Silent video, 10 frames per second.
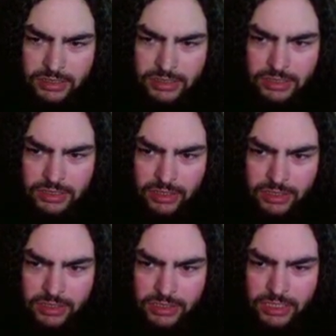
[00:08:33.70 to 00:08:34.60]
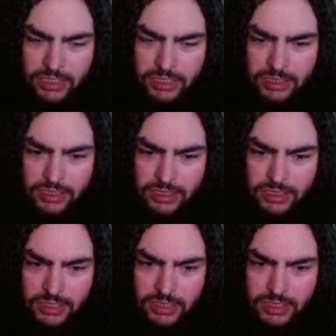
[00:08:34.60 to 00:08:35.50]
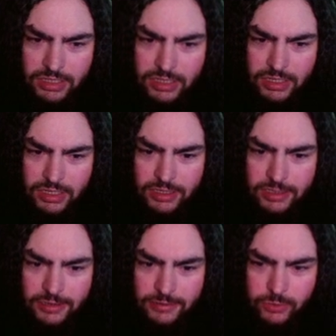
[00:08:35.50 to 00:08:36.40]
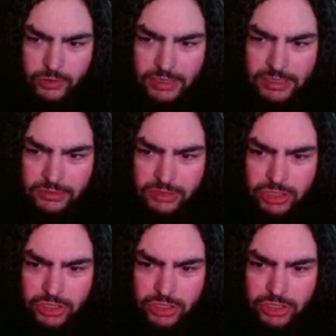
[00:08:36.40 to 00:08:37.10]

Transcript: skunk tank um will I switch